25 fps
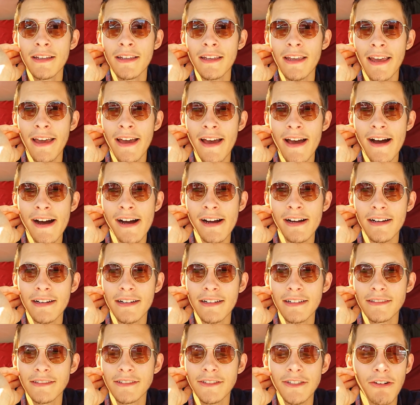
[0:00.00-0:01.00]

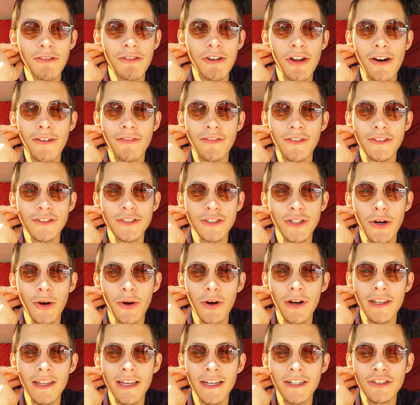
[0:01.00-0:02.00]
yeah, don't know if there's a
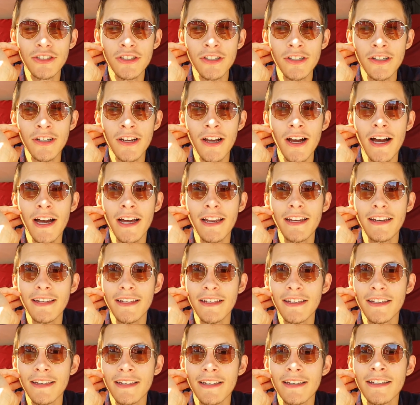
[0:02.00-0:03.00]
correlation or not.
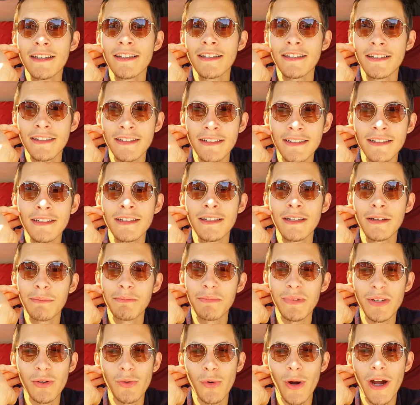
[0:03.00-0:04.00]

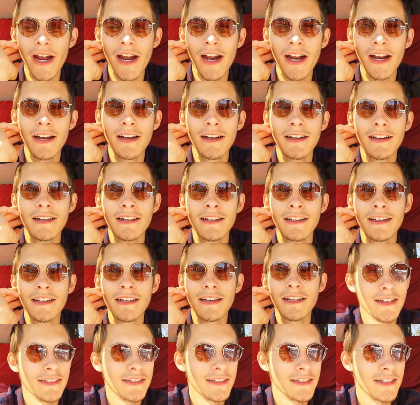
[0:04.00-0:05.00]
Beware
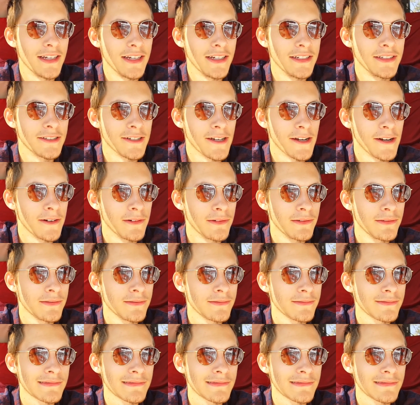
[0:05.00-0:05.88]
in today, so.